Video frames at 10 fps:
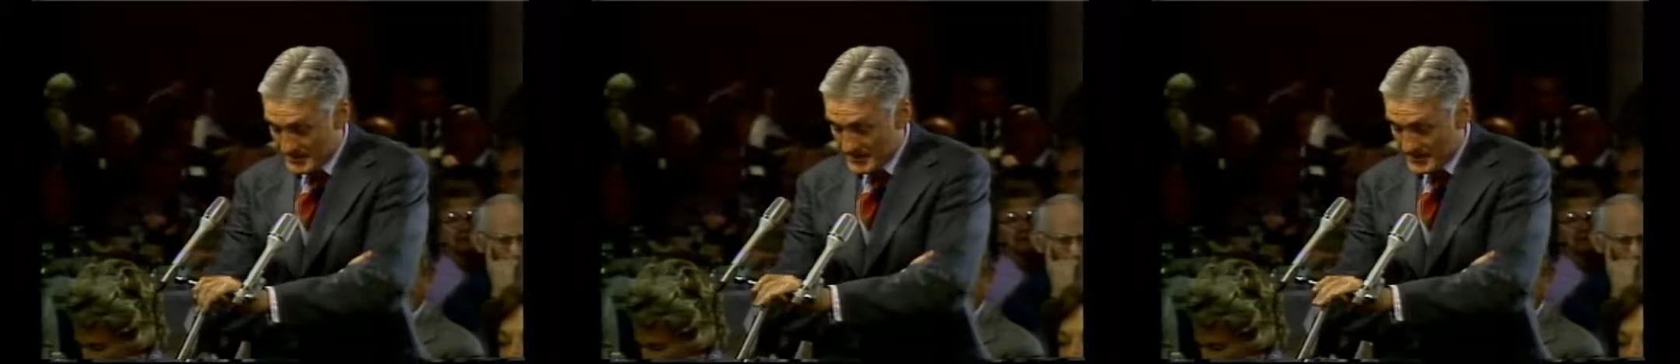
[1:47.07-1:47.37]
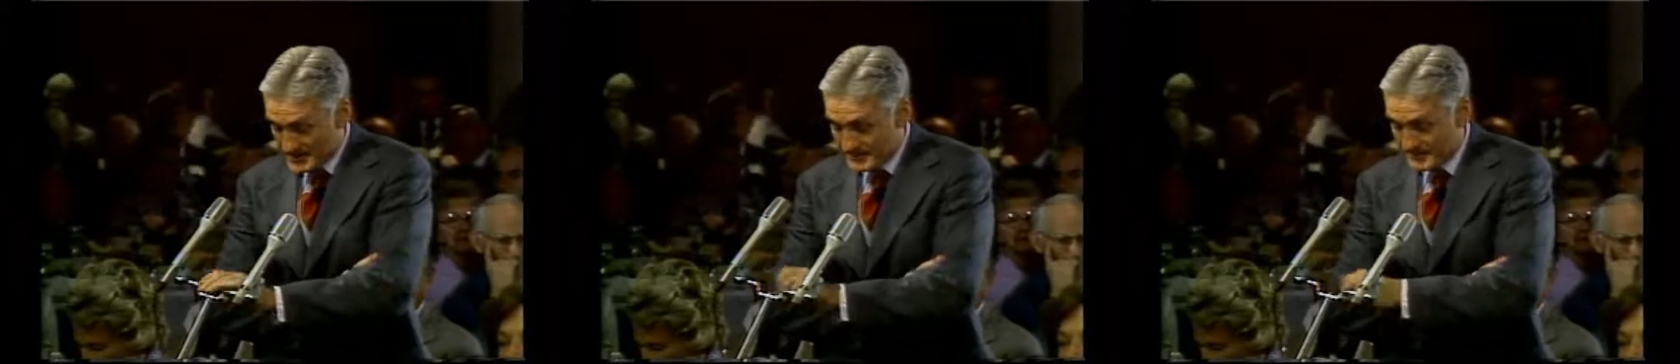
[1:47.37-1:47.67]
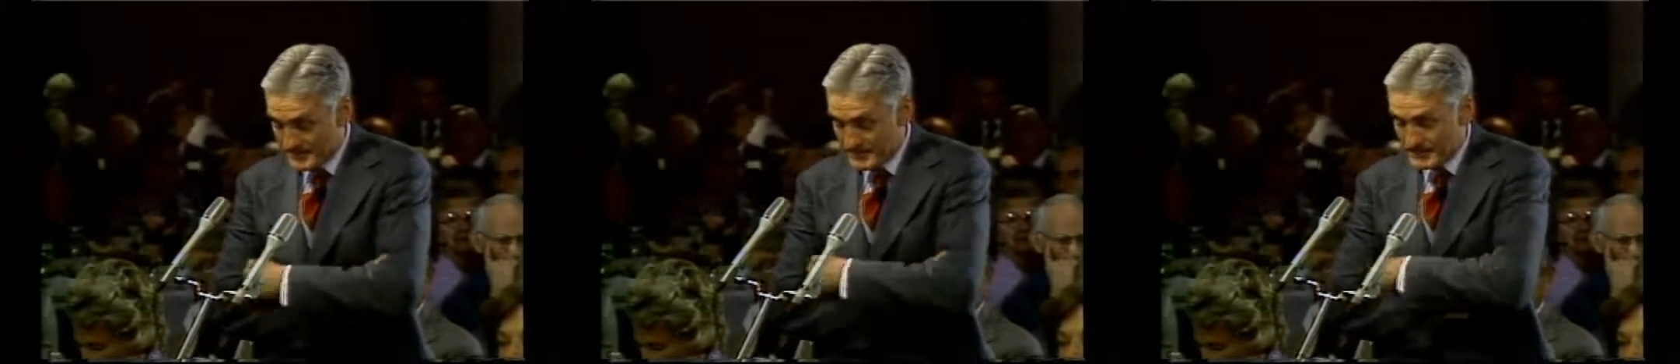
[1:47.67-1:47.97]
at it
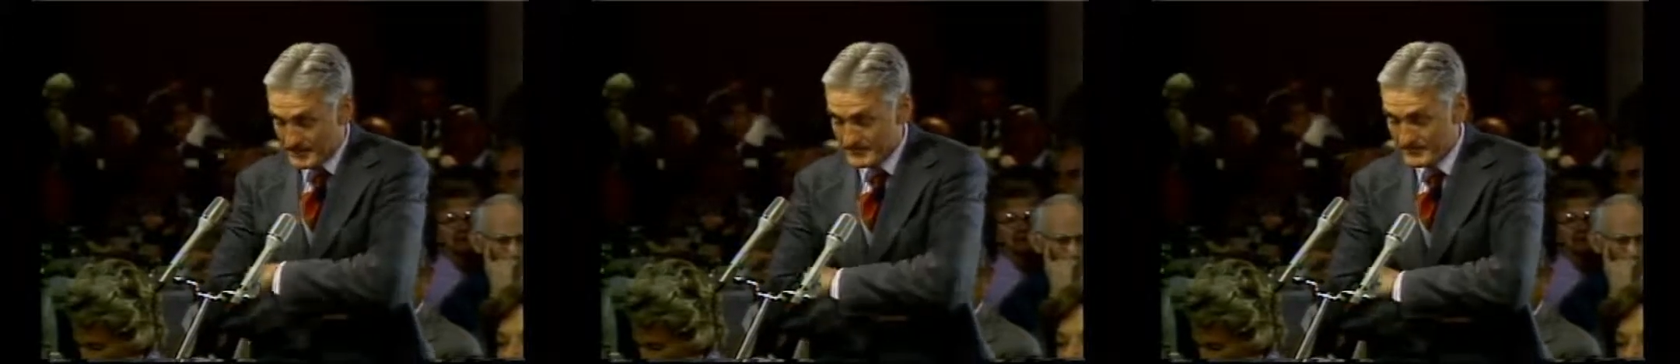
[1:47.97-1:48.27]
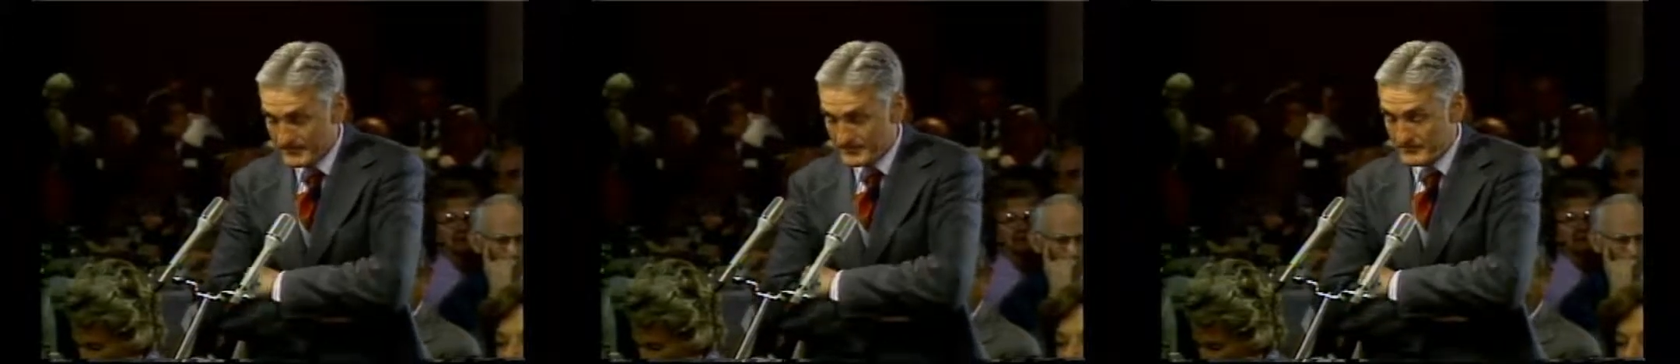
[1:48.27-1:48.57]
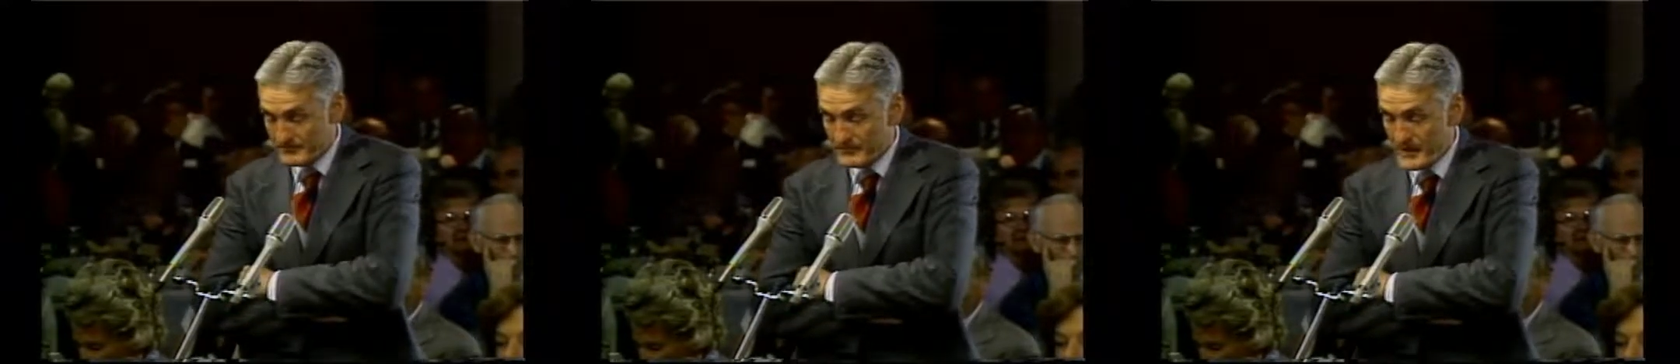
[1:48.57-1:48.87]
from the
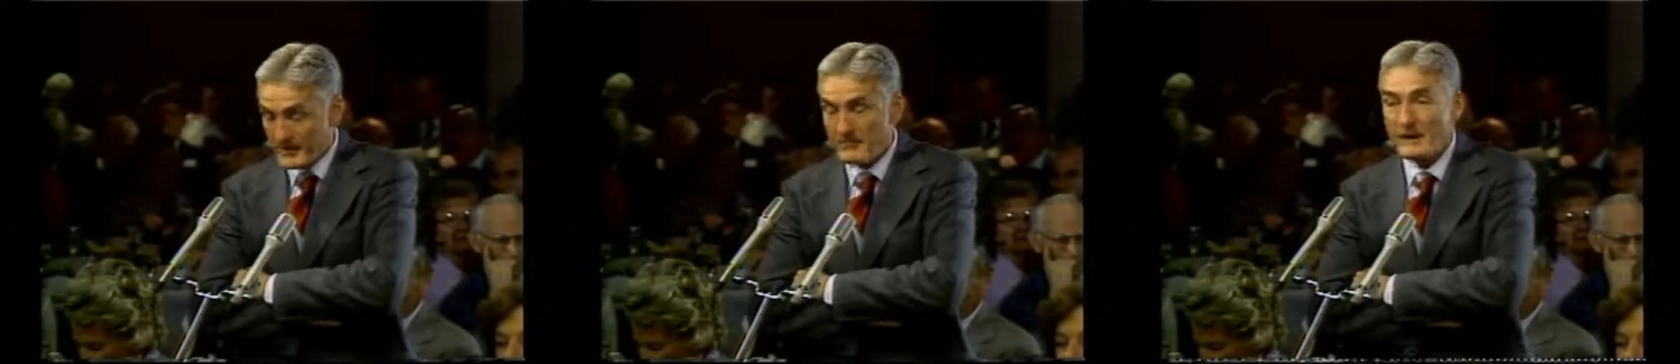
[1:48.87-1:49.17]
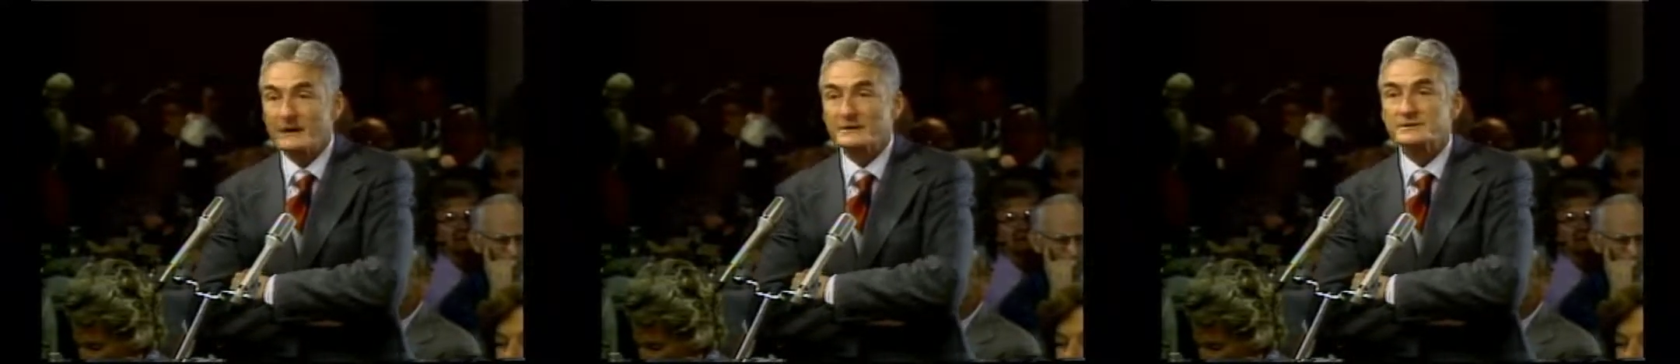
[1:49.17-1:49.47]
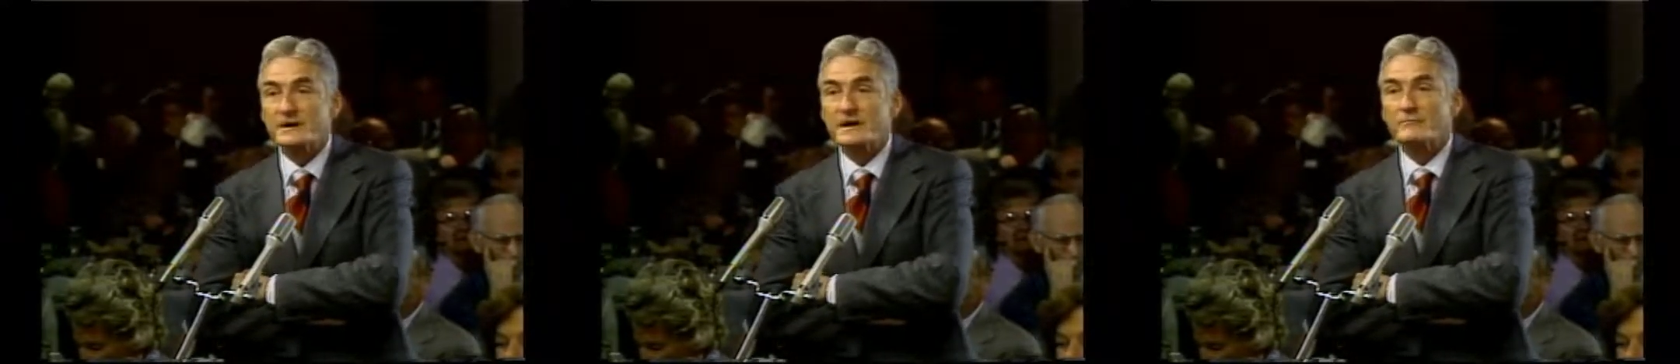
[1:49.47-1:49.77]
pragmatic
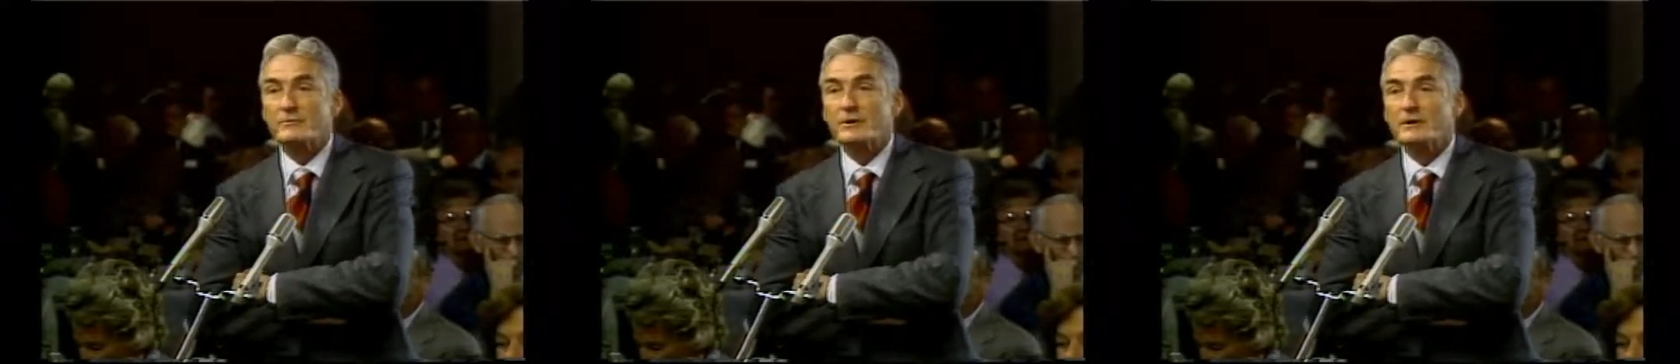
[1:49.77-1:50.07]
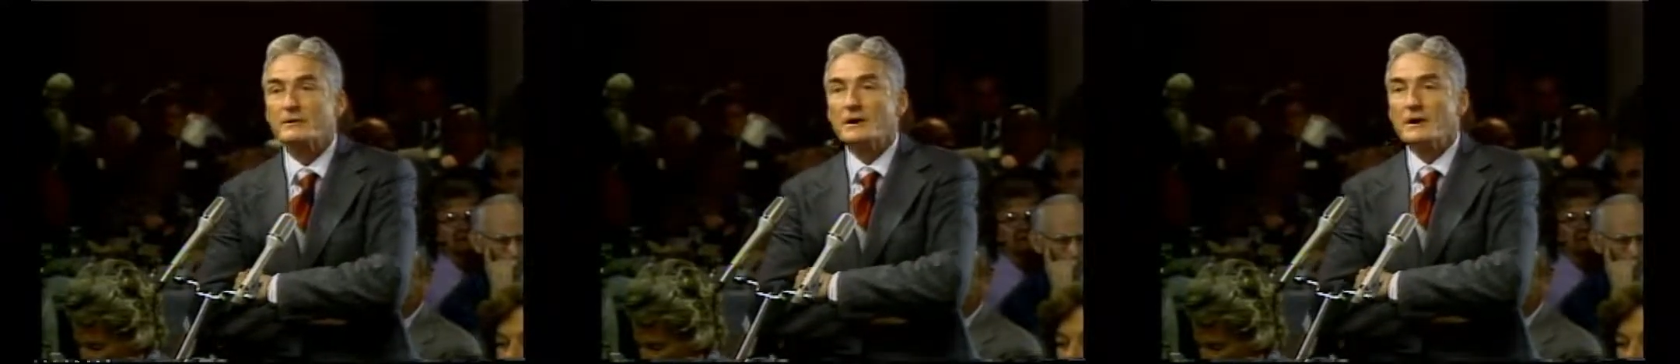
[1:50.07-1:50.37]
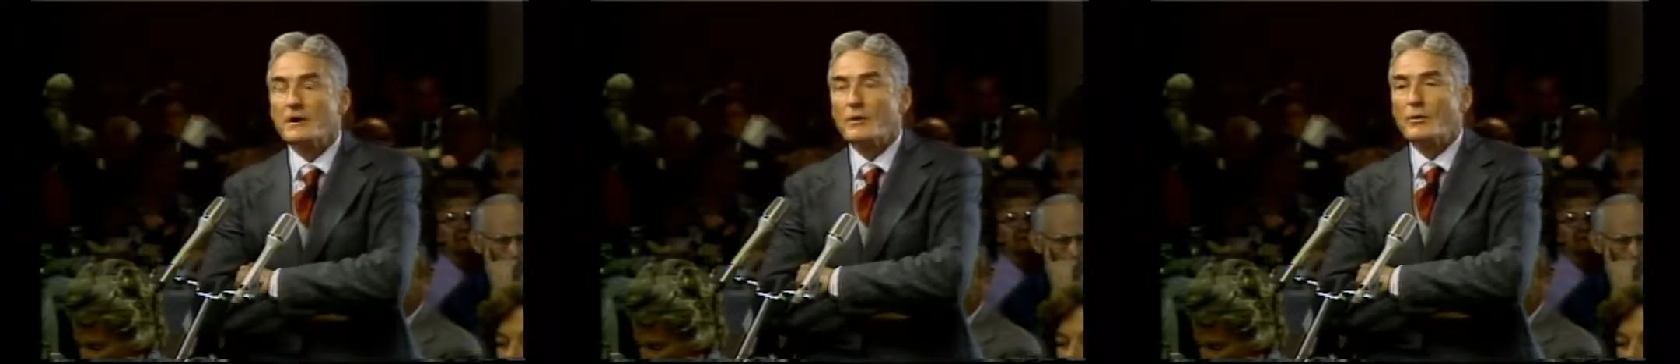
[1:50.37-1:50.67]
standpoint,
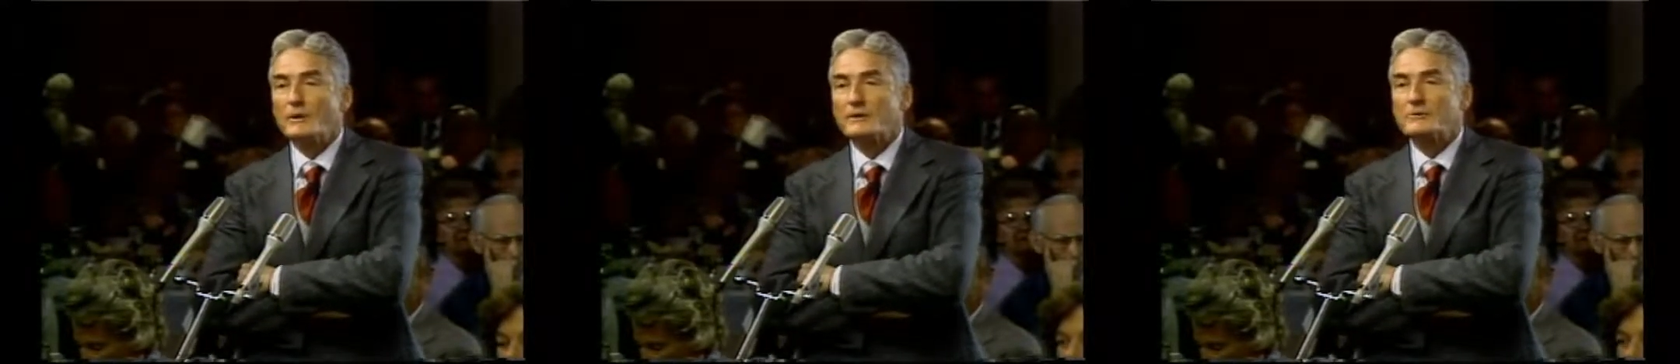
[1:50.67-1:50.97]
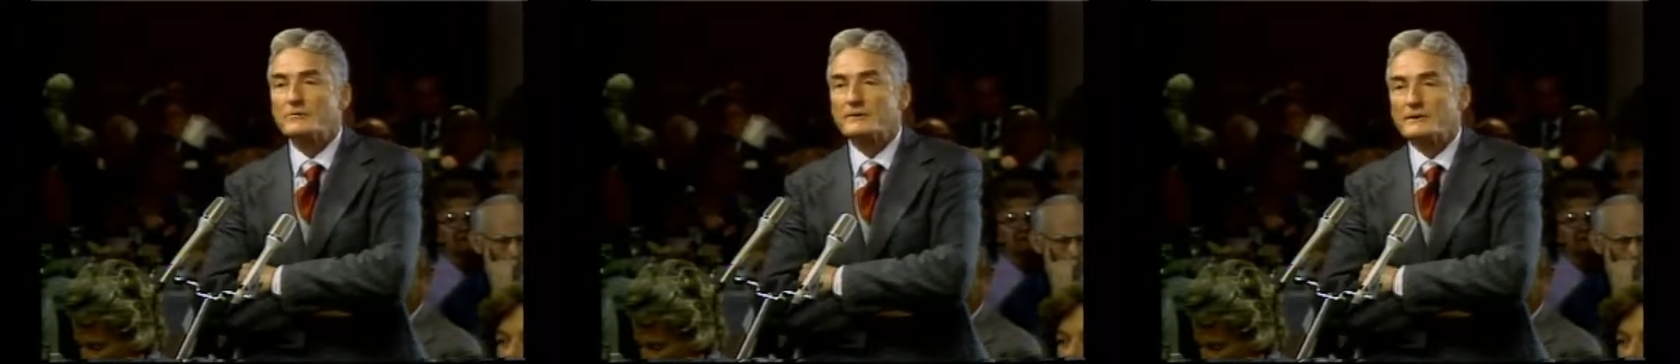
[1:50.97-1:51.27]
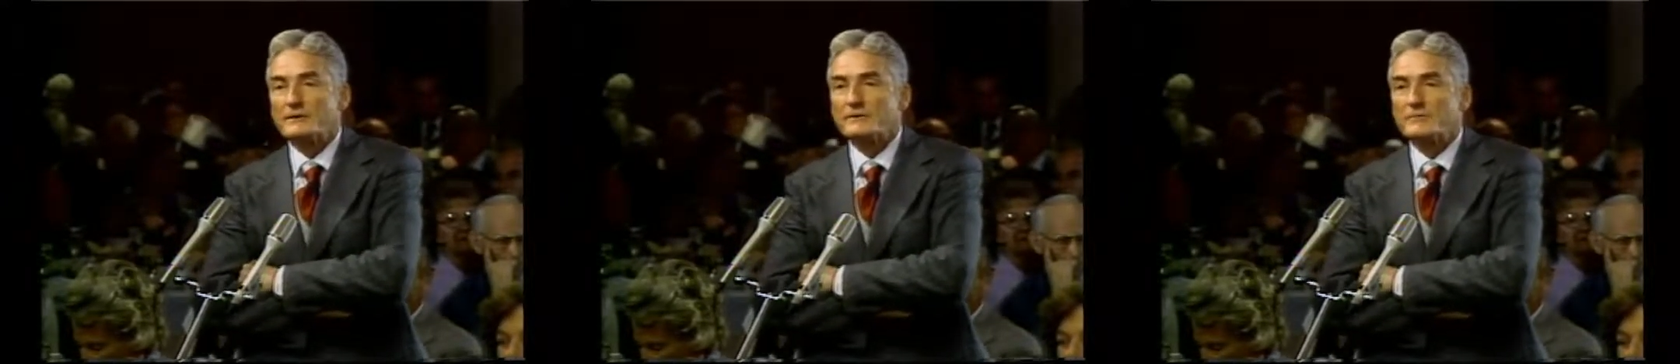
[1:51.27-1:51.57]
what do you think the